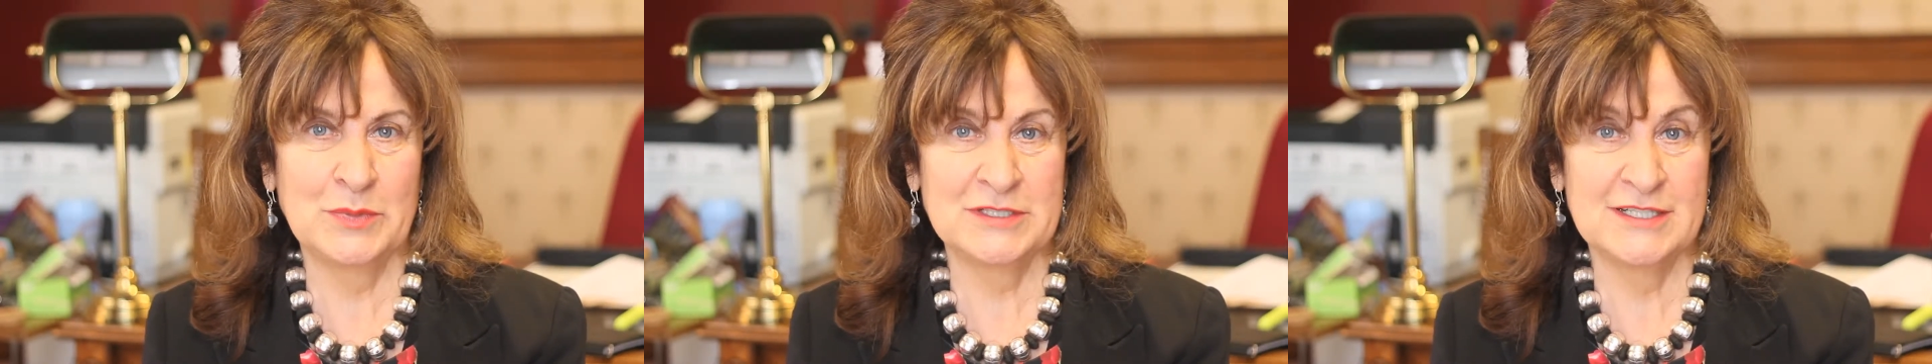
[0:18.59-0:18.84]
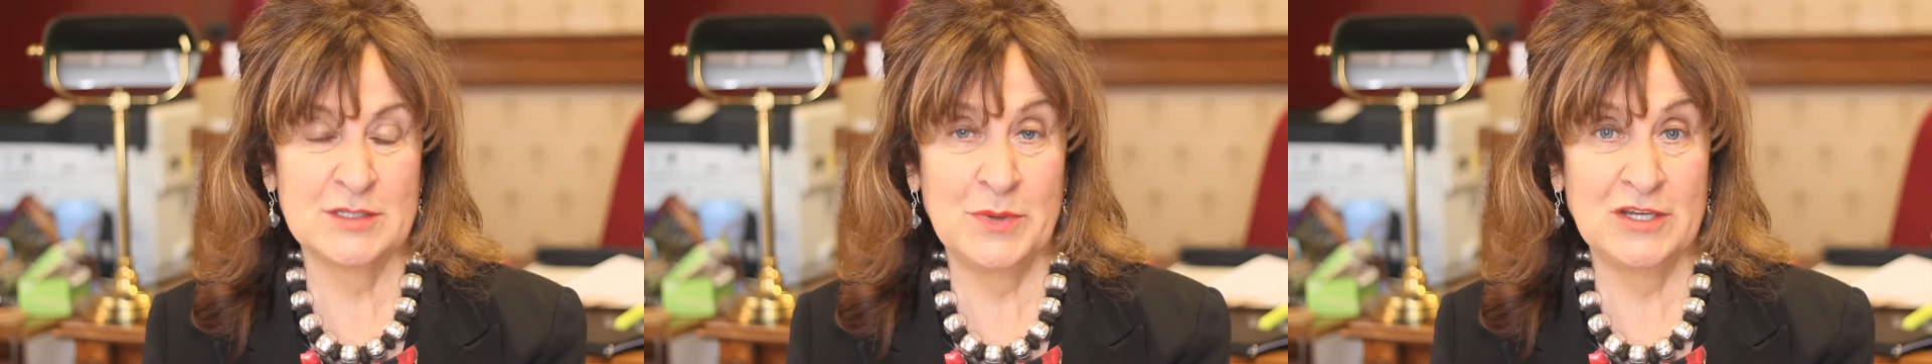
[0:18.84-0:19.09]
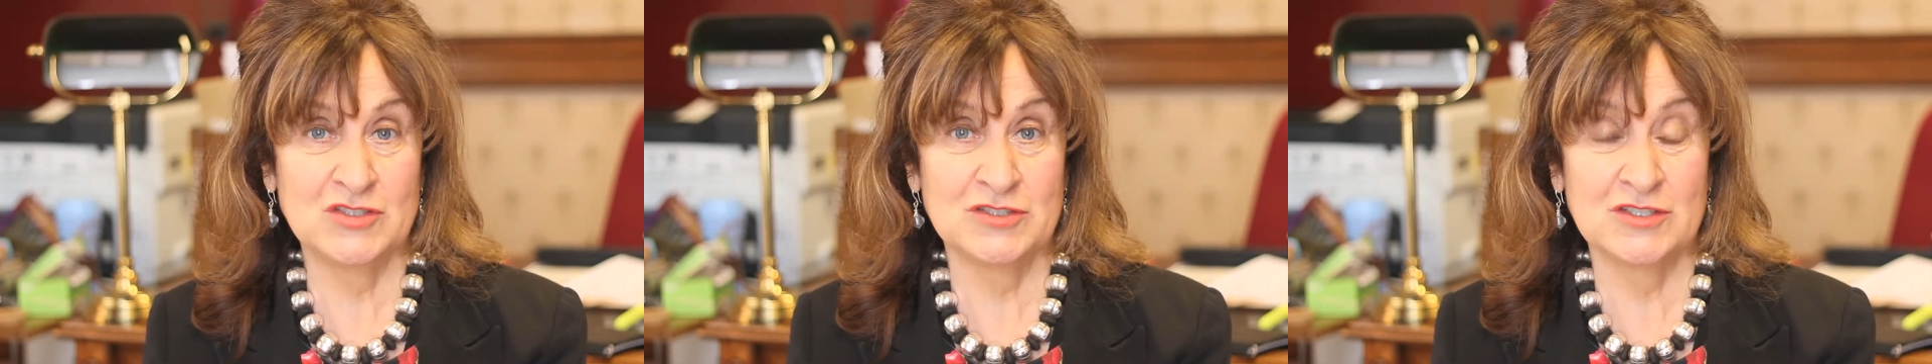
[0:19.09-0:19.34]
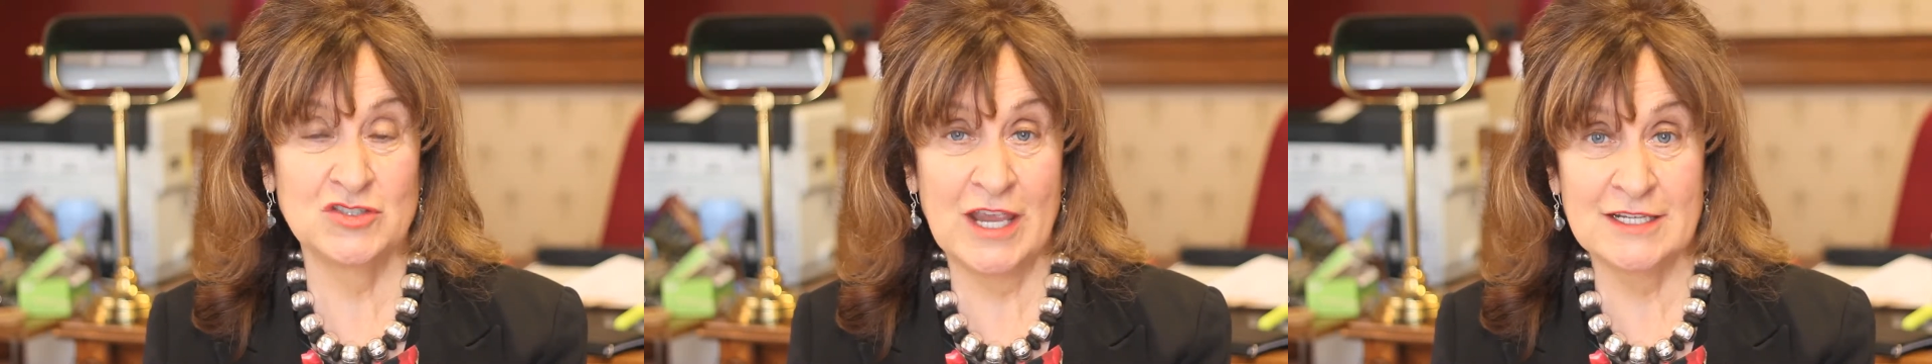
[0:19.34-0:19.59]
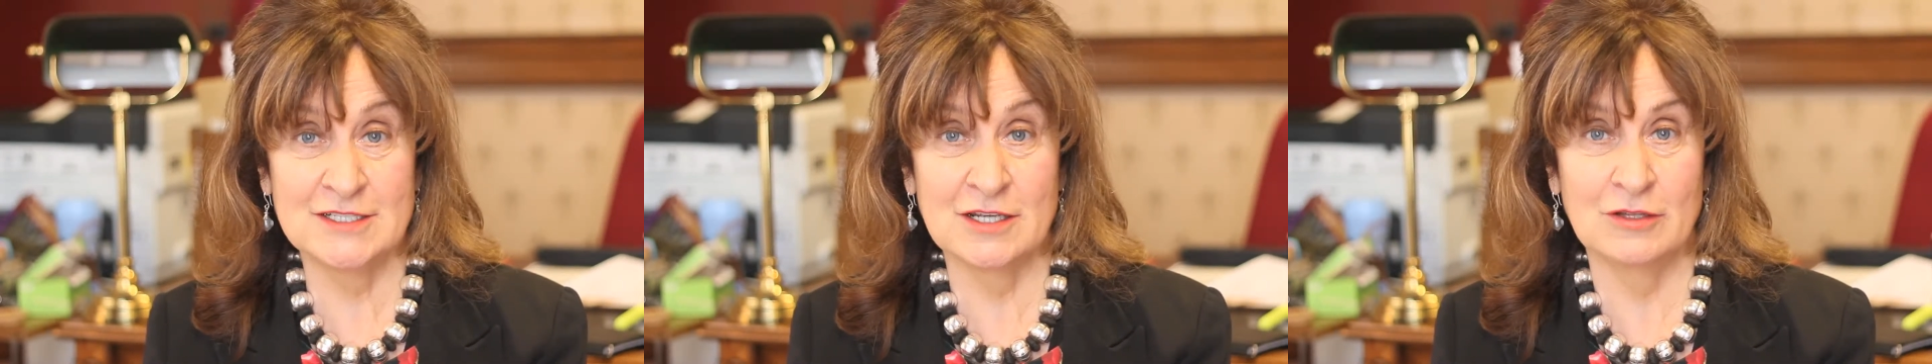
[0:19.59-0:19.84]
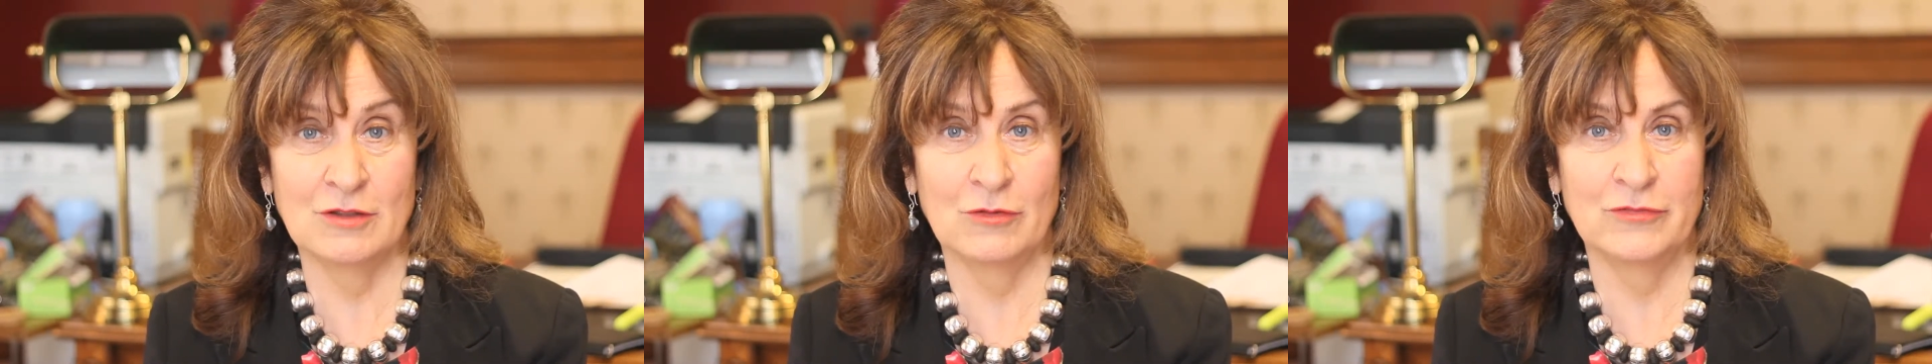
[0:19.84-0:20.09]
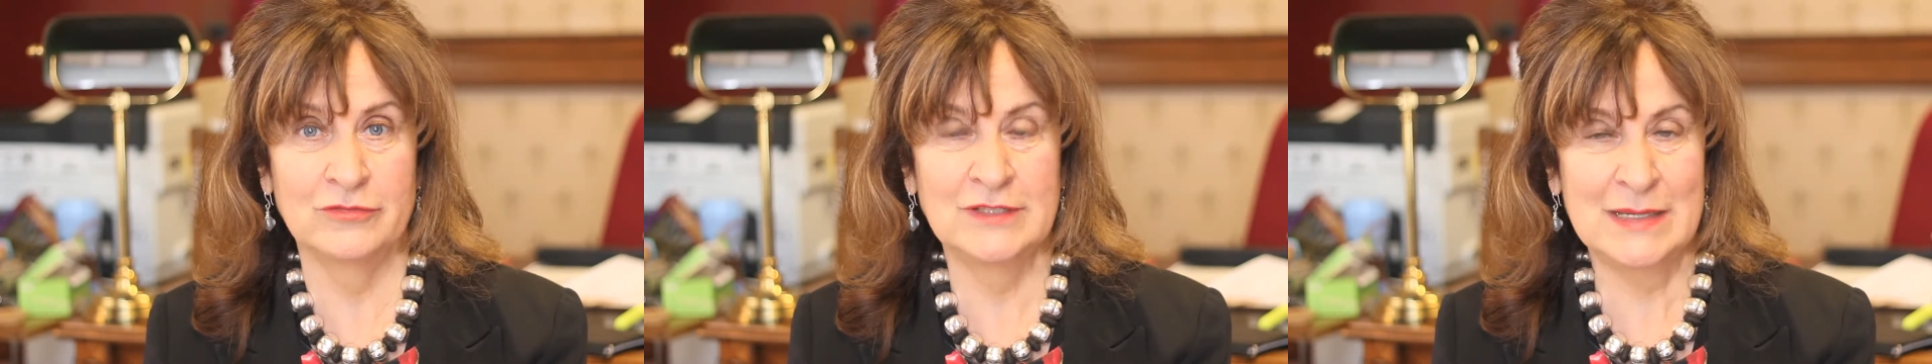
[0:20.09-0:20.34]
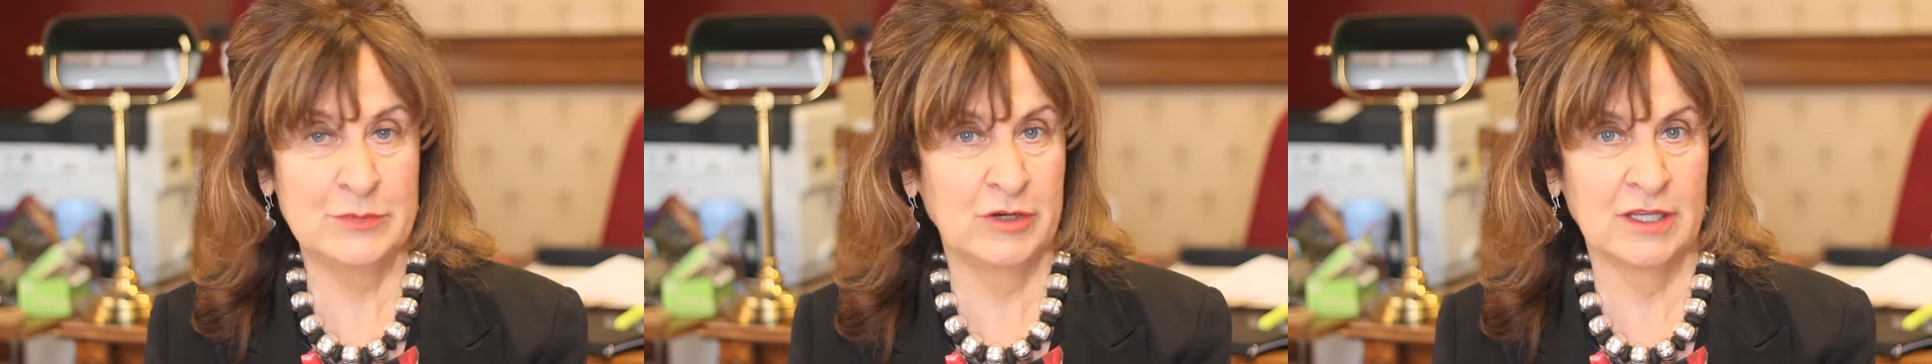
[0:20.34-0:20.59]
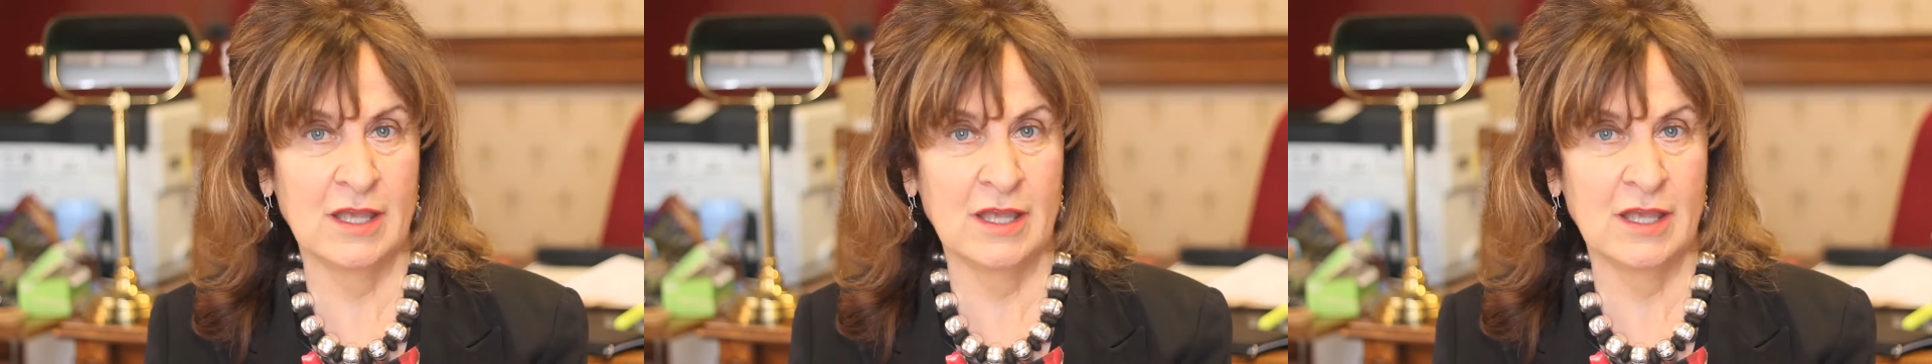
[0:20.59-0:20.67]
participation agenda of Labour